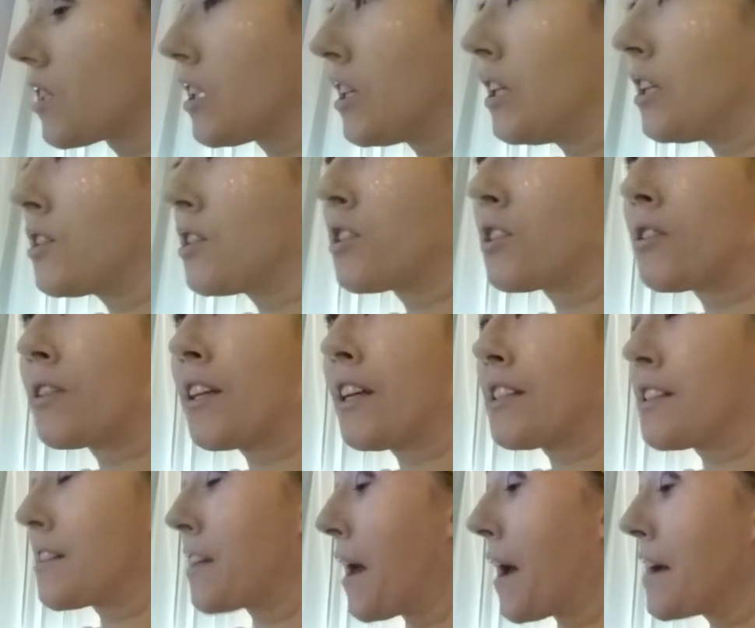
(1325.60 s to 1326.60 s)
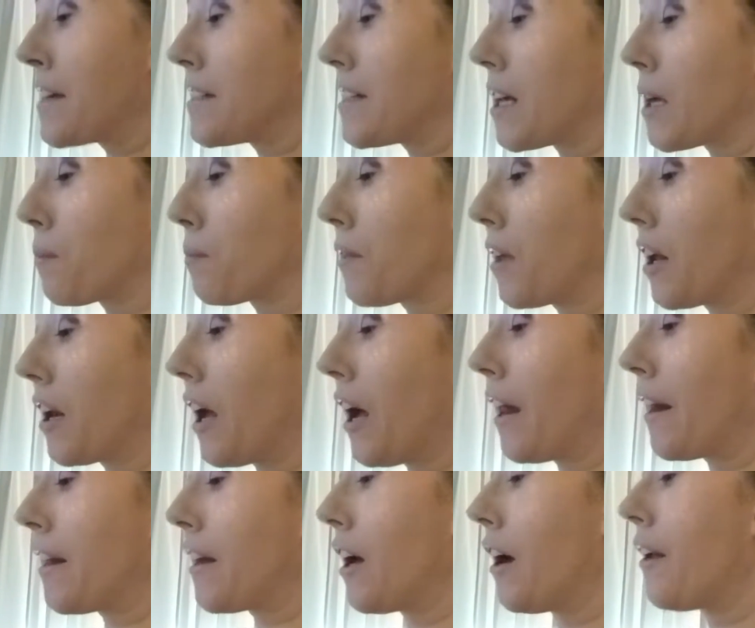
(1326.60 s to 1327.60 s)
And do the exact same thing
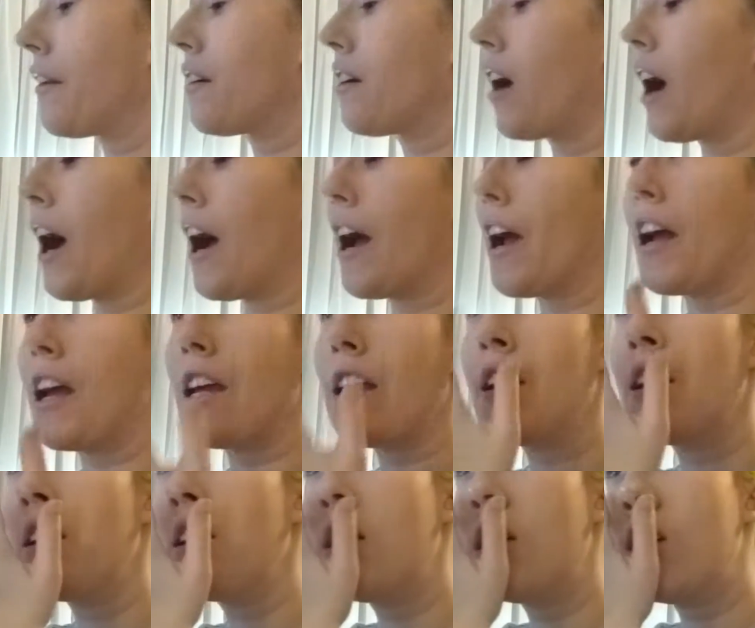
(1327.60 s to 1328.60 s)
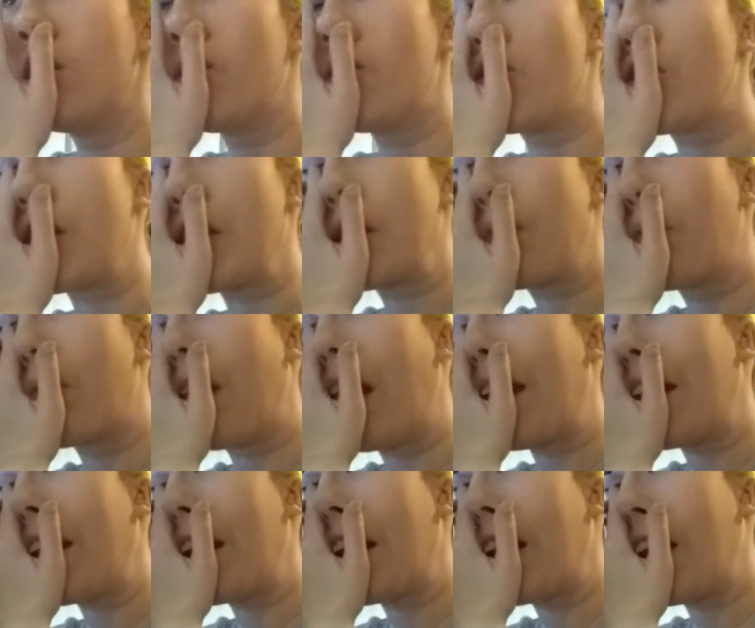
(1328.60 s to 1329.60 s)
on the other eye. Just
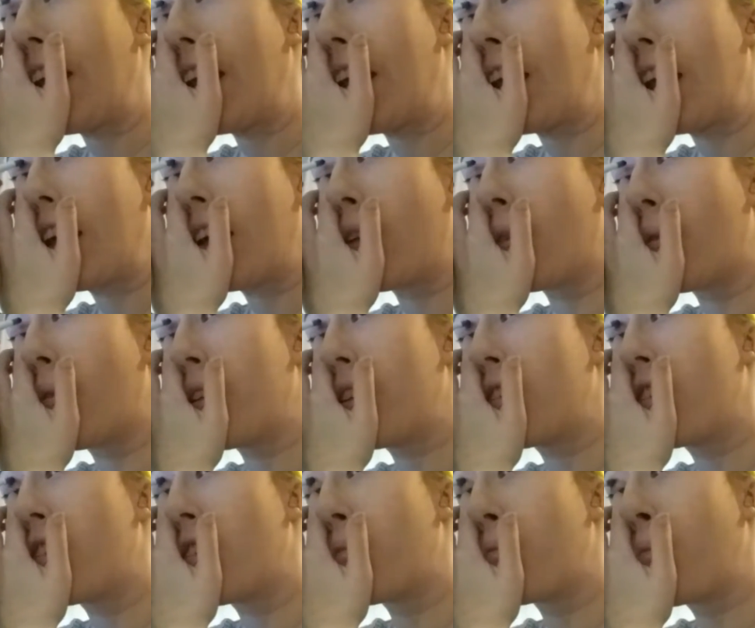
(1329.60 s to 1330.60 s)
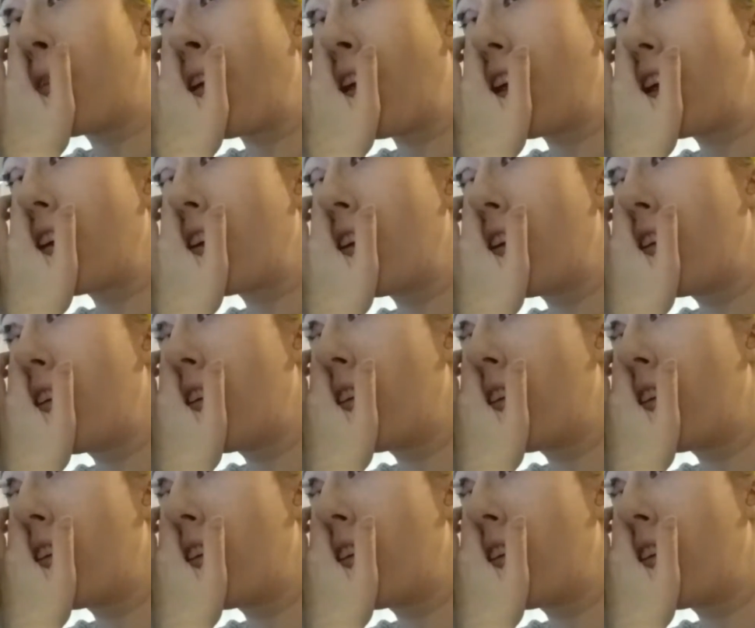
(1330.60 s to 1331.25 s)
blending it in with the pink.